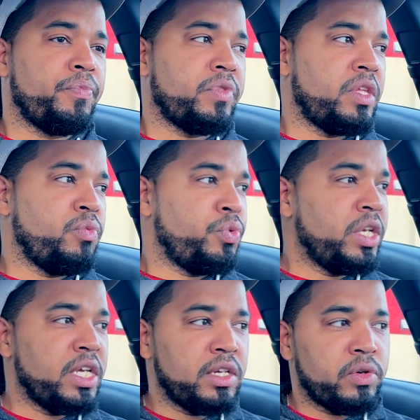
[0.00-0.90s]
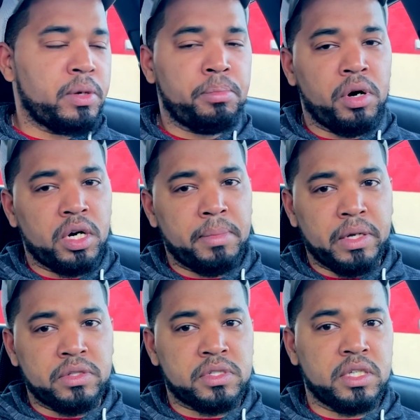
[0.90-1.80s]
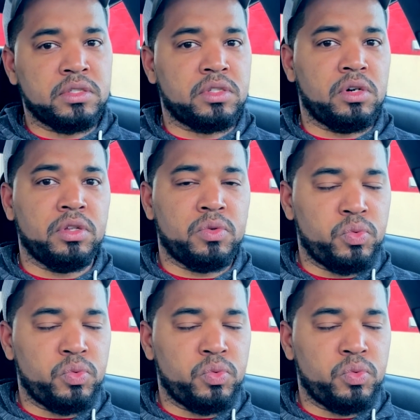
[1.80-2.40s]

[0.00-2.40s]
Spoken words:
The really annoying part about this install,